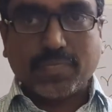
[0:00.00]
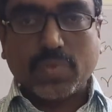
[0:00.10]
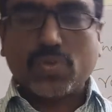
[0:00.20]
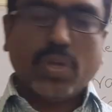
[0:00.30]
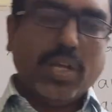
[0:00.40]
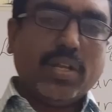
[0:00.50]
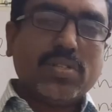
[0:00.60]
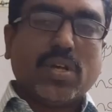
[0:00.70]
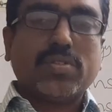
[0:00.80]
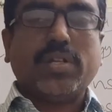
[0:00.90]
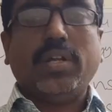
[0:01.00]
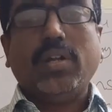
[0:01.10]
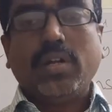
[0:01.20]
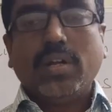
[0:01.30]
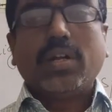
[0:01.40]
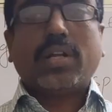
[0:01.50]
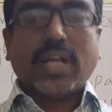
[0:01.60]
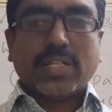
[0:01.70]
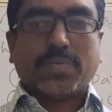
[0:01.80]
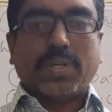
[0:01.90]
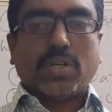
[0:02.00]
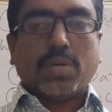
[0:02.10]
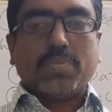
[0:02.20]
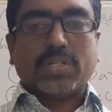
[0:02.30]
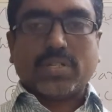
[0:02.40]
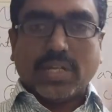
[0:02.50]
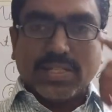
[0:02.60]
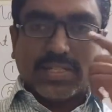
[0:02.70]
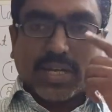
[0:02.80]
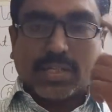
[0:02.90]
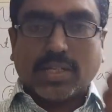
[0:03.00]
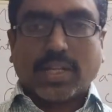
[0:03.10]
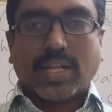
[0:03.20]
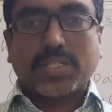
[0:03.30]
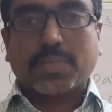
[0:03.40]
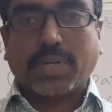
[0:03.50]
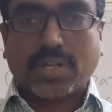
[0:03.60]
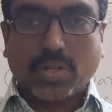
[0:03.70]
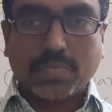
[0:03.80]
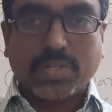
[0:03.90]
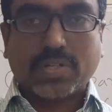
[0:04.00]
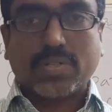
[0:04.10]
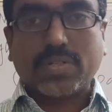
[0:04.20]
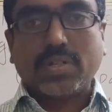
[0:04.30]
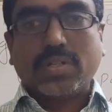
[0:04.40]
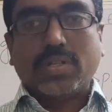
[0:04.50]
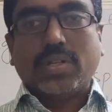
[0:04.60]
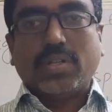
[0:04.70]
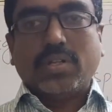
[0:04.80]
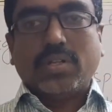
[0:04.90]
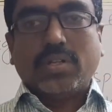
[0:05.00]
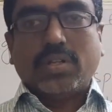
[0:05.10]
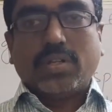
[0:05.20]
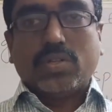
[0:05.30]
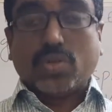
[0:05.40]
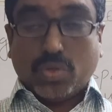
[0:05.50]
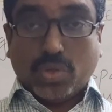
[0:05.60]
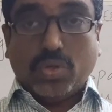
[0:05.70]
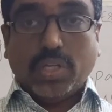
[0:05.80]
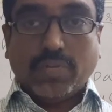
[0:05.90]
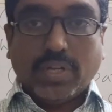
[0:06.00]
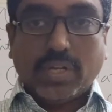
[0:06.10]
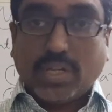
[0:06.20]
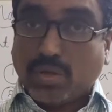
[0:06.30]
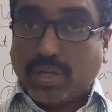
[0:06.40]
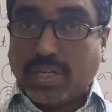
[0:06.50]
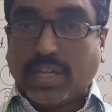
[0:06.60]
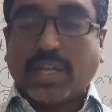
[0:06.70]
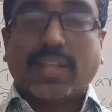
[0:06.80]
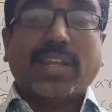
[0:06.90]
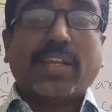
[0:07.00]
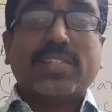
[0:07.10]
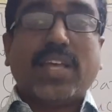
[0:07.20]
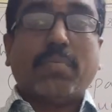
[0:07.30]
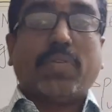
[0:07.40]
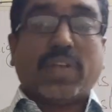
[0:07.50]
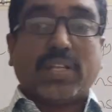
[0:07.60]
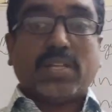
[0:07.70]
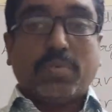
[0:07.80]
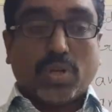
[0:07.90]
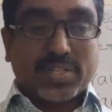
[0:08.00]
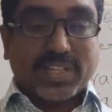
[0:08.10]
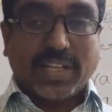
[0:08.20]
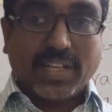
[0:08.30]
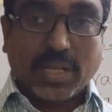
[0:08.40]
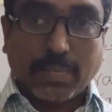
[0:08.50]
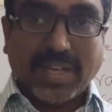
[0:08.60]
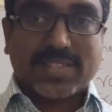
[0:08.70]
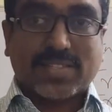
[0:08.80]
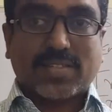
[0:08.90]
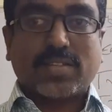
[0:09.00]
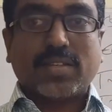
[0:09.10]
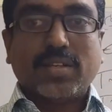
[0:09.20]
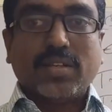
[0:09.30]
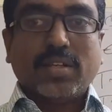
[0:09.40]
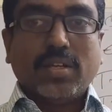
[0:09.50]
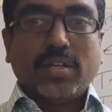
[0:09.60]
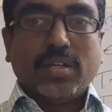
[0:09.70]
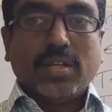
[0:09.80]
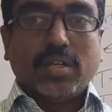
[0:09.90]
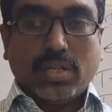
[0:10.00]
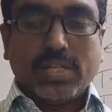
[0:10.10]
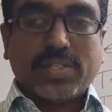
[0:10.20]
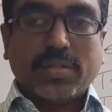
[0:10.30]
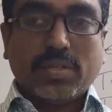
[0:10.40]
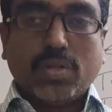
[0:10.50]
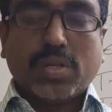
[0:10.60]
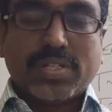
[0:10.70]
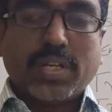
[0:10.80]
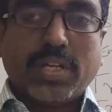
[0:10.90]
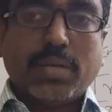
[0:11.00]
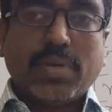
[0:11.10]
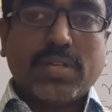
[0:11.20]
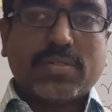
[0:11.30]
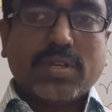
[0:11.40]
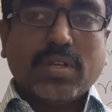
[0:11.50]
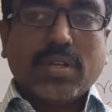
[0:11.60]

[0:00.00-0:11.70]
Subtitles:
So air is also transparent objects. Lens are the transparent objects. So you can take another example. For example, you are sitting in a bus. You are sitting in a bus.